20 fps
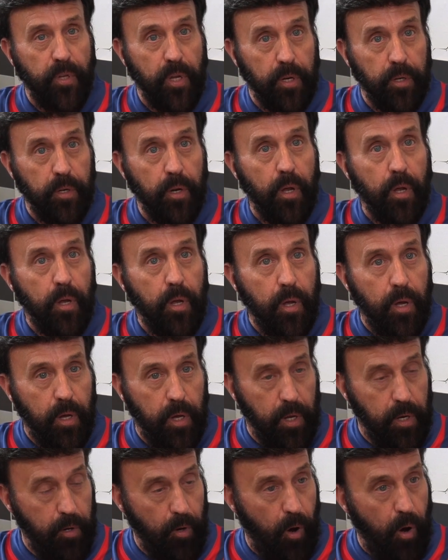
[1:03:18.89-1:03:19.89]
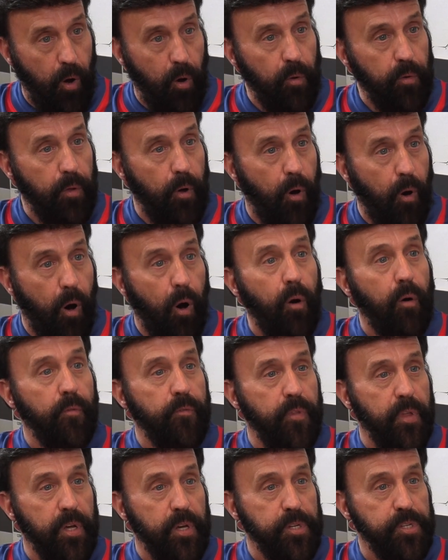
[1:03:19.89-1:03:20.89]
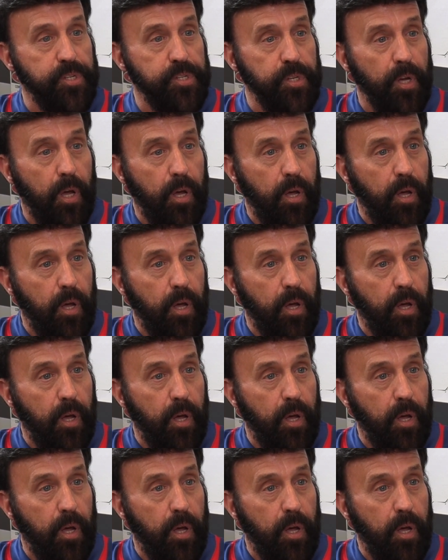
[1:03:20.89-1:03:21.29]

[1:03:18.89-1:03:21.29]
in all of this,